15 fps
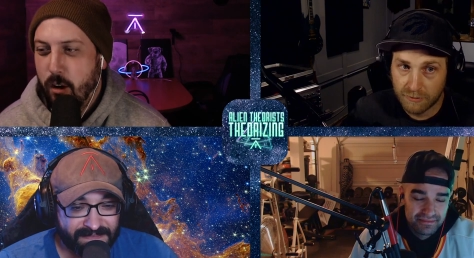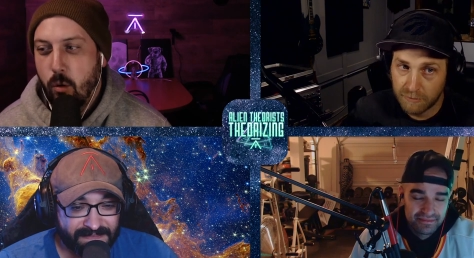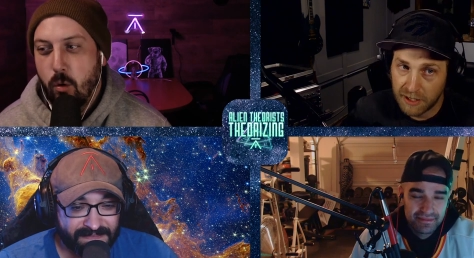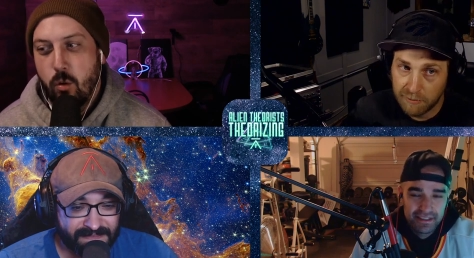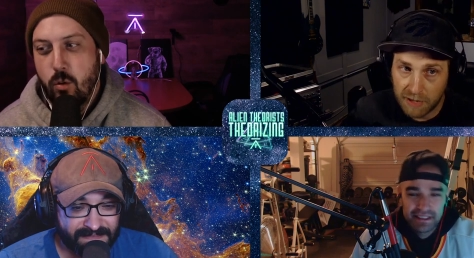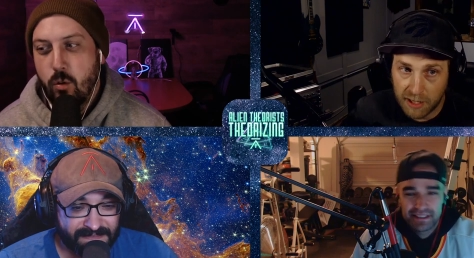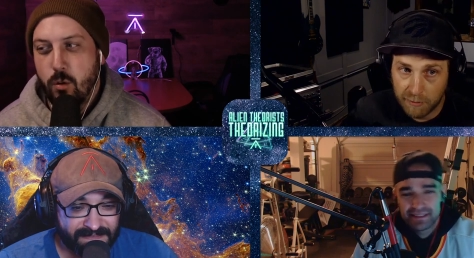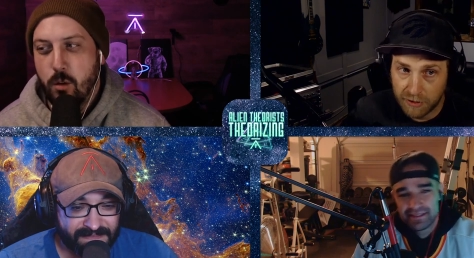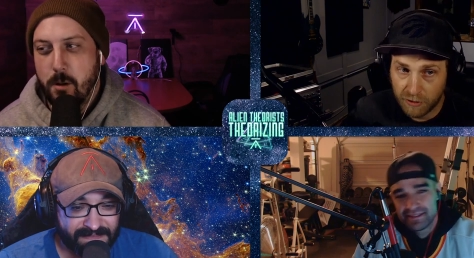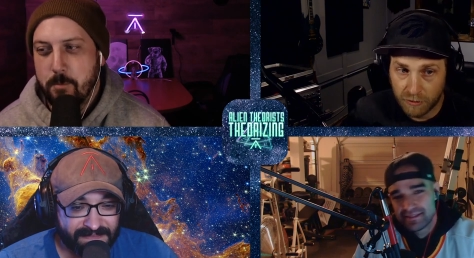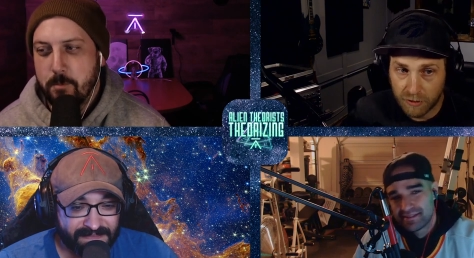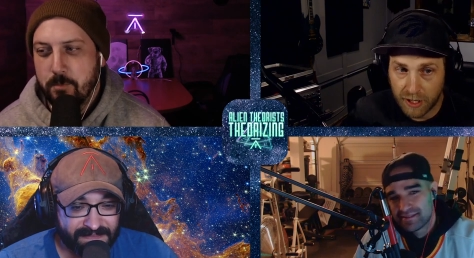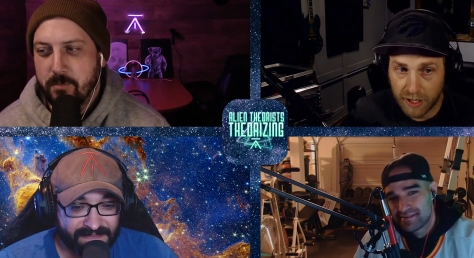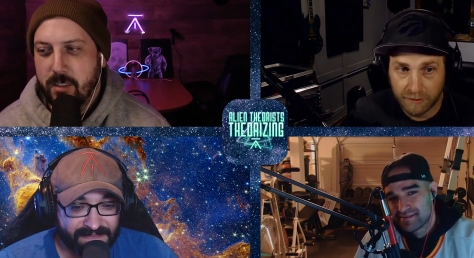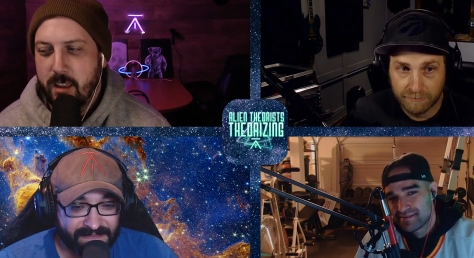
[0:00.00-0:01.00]
Speaker 1: he might have been all
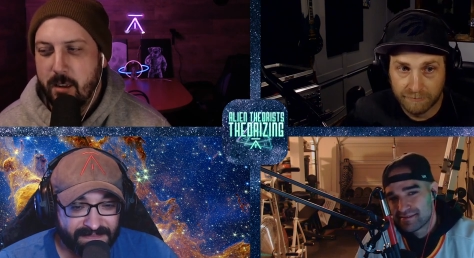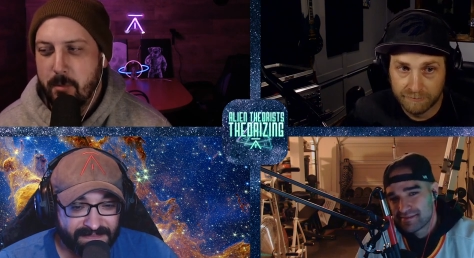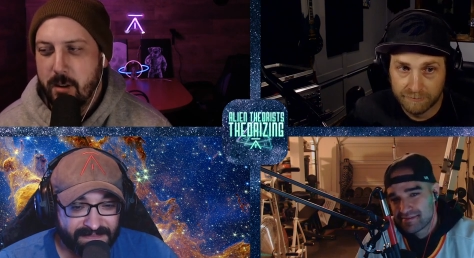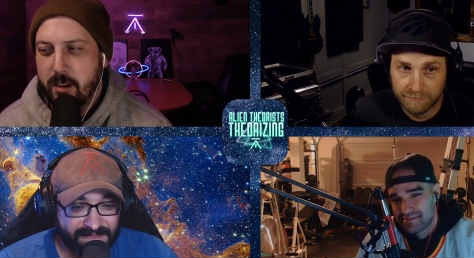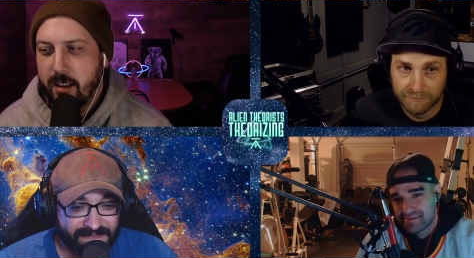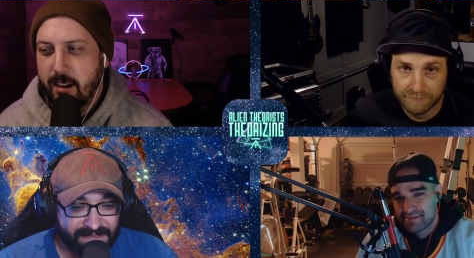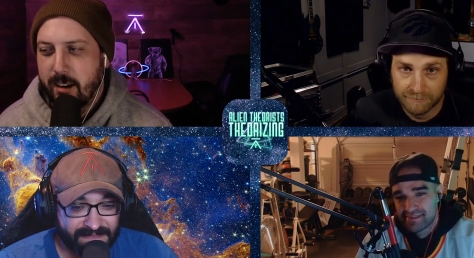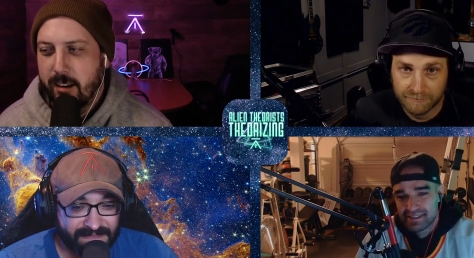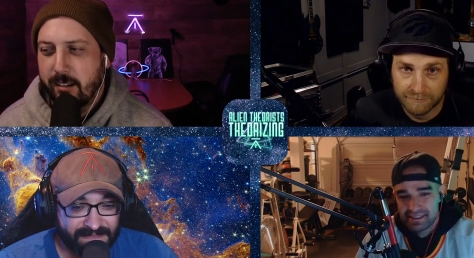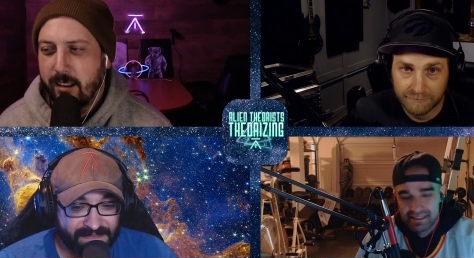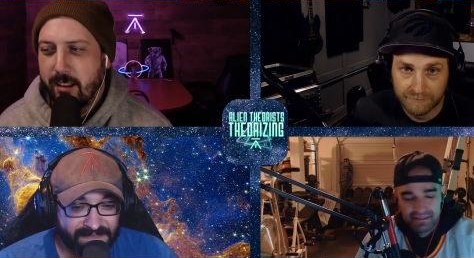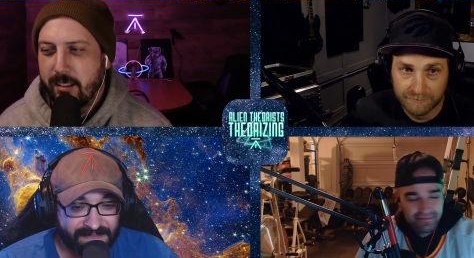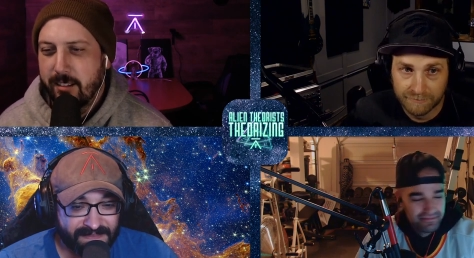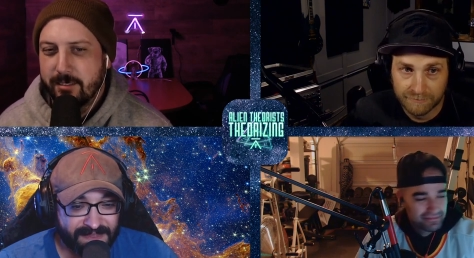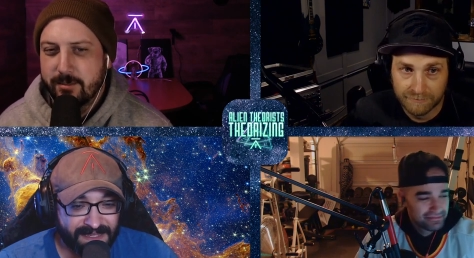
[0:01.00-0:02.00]
right.
Speaker 2: He might have gotten
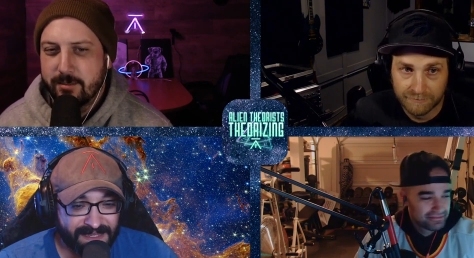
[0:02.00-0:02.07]
out.